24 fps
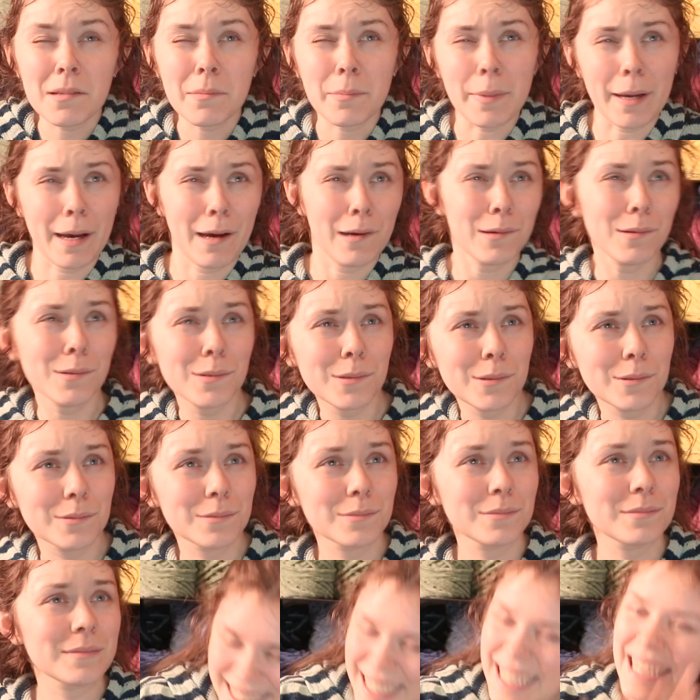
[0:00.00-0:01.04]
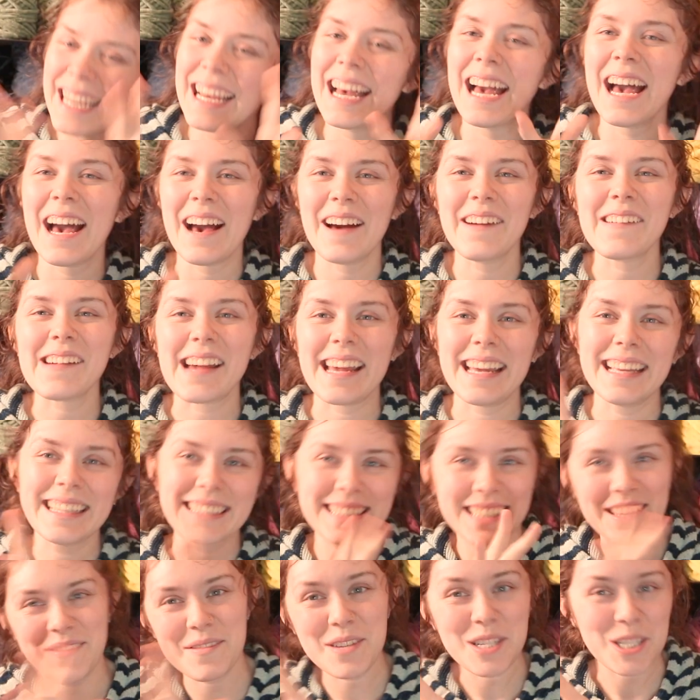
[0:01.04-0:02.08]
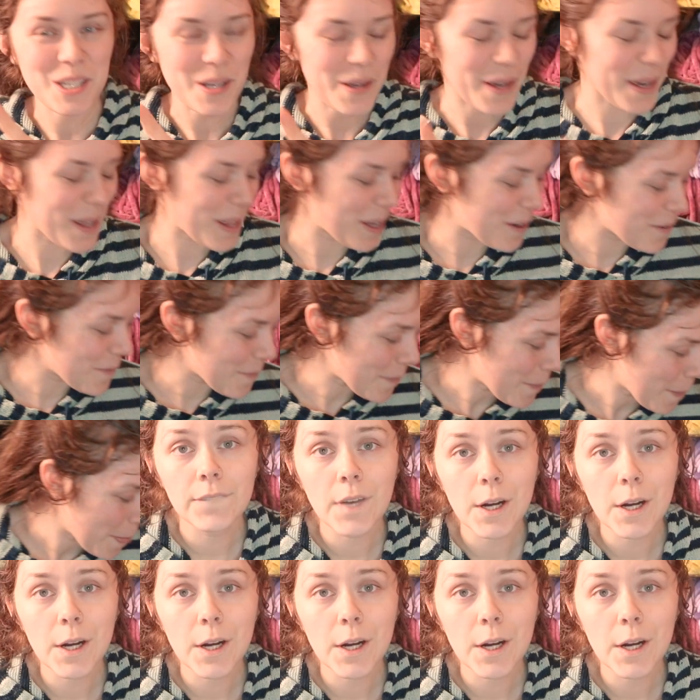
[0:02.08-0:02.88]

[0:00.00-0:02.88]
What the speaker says: about? Okay, let me show you though.